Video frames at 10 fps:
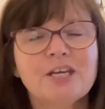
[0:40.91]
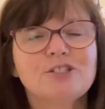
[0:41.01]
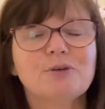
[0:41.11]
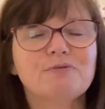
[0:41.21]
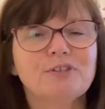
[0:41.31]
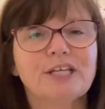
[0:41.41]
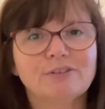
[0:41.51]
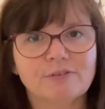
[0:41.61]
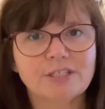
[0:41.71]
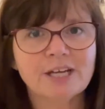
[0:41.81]
So if you like
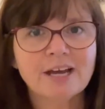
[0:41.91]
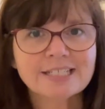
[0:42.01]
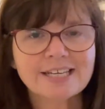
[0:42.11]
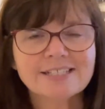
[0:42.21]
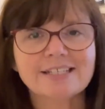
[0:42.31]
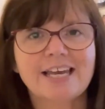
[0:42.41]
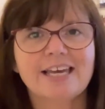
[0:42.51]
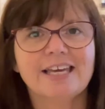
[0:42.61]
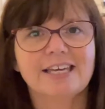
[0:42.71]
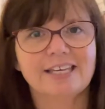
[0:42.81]
thrifting content,
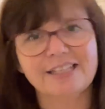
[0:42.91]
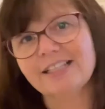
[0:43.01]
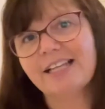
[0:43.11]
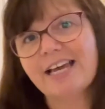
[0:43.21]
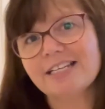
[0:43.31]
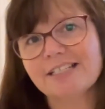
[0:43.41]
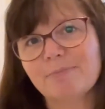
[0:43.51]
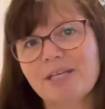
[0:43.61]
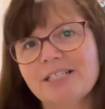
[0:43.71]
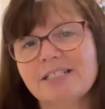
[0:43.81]
hit the like
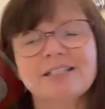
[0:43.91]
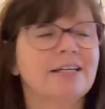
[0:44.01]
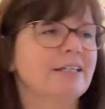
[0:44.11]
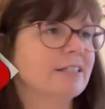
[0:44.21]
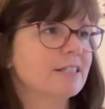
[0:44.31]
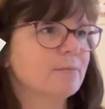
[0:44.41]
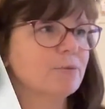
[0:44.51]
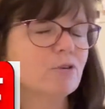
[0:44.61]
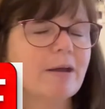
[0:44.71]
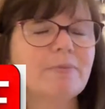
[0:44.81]
button, hit the
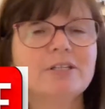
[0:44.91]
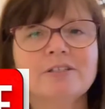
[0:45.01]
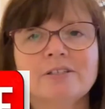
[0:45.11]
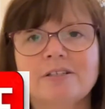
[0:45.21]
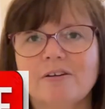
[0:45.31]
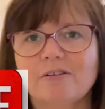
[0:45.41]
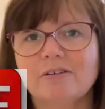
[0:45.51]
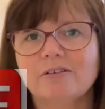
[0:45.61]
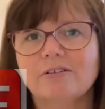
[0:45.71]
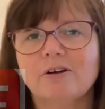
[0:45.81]
subscribe button,
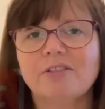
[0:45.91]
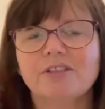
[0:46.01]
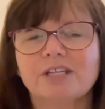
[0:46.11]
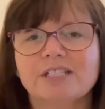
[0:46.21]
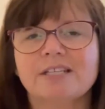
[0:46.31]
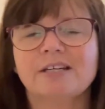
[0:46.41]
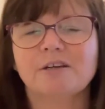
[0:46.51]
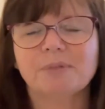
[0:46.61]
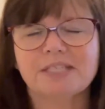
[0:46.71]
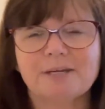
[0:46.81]
all the things that
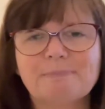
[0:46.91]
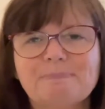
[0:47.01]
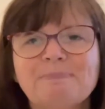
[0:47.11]
help us out.